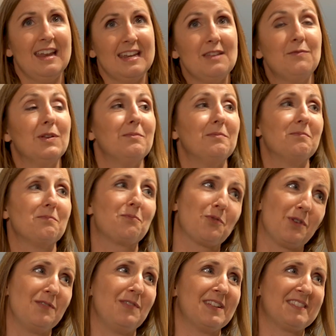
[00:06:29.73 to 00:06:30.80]
And even
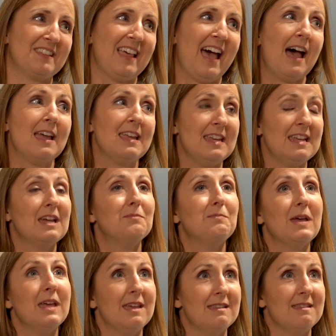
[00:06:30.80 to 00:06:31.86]
previous to that, he had
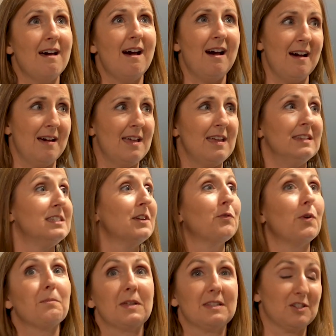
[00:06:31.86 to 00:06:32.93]
been in
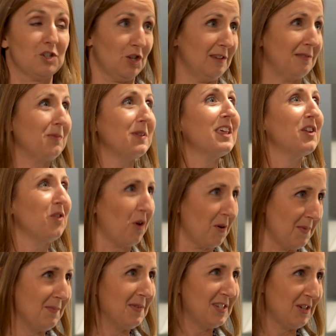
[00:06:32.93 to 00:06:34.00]
different positions within
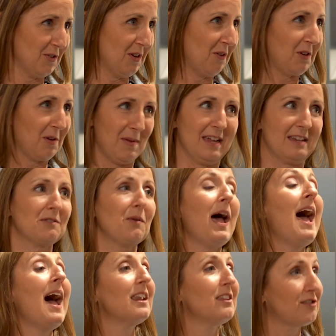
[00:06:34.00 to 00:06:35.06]
Army Materiel Command. So I
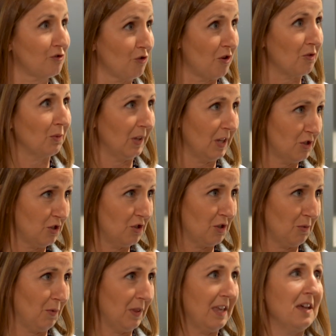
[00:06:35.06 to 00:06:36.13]
had a strong
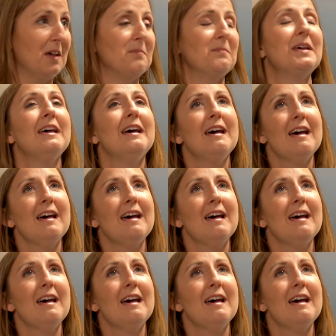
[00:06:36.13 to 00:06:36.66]
relationship with him.